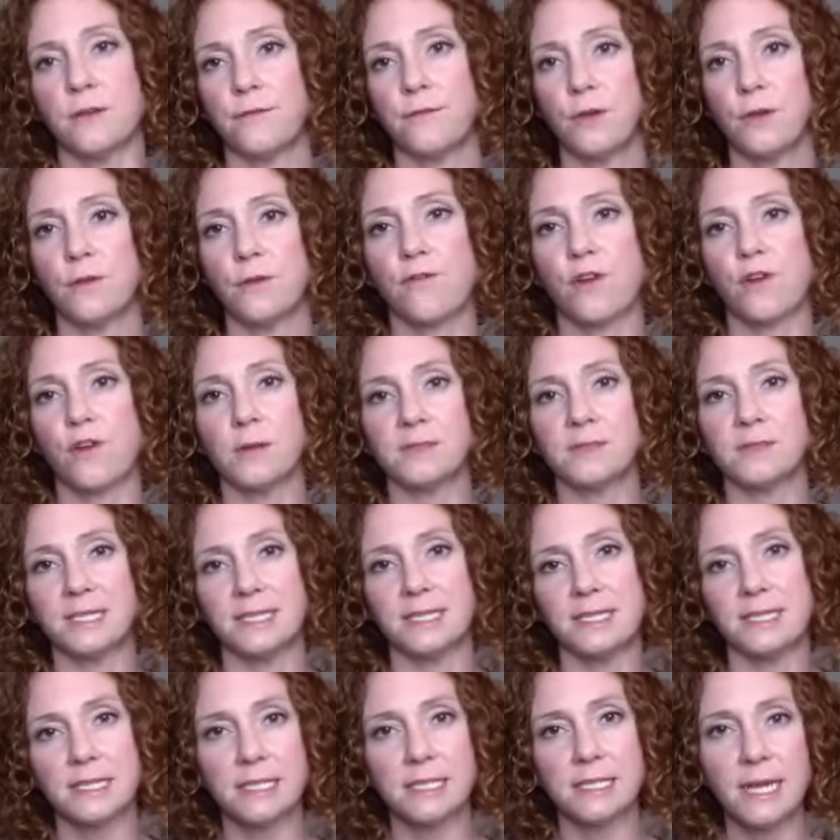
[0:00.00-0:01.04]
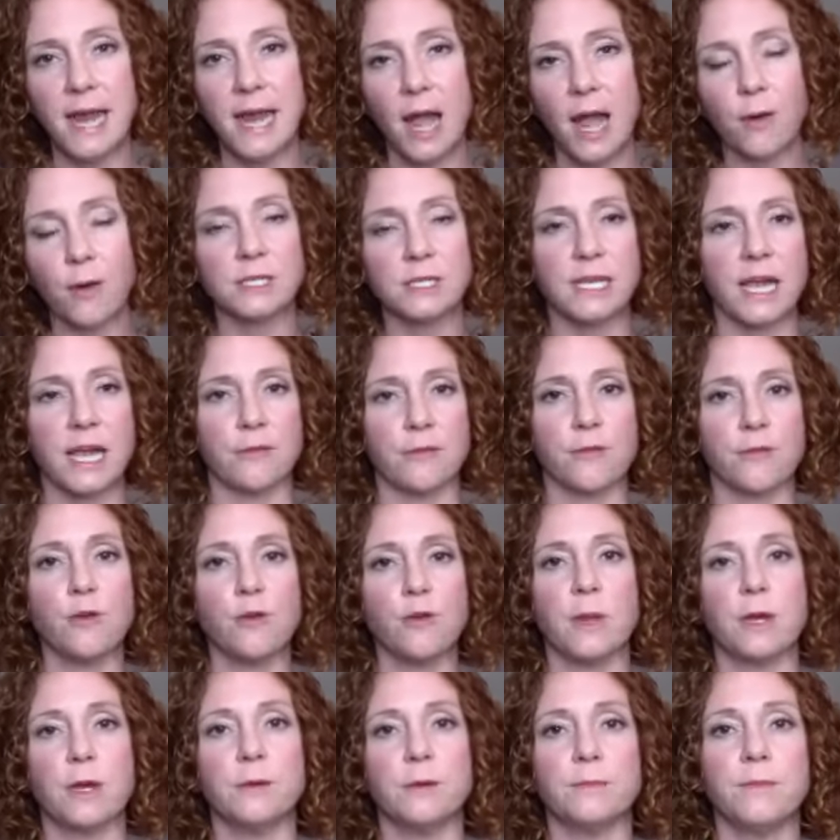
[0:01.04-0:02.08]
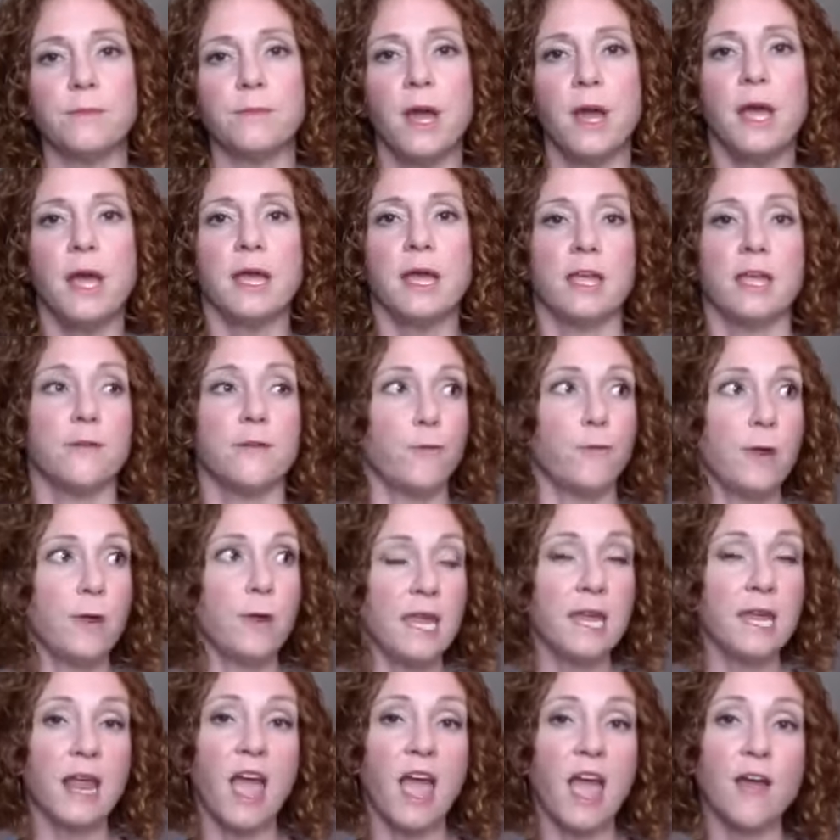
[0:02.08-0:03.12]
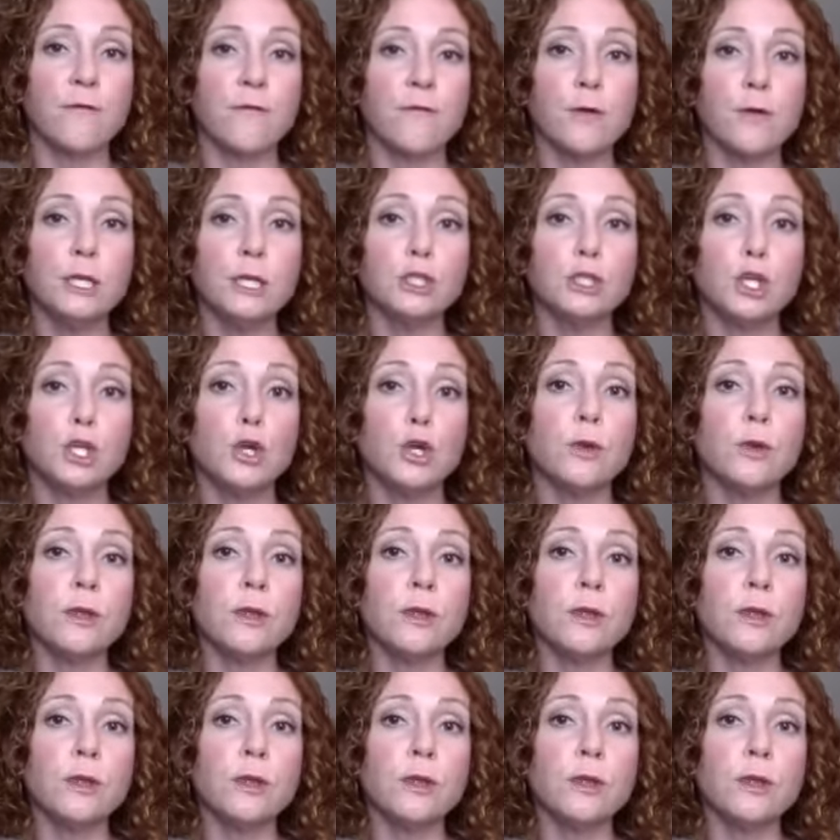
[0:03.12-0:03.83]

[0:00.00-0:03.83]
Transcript: food for up to 16 hours after your meal, if we eat every 2 to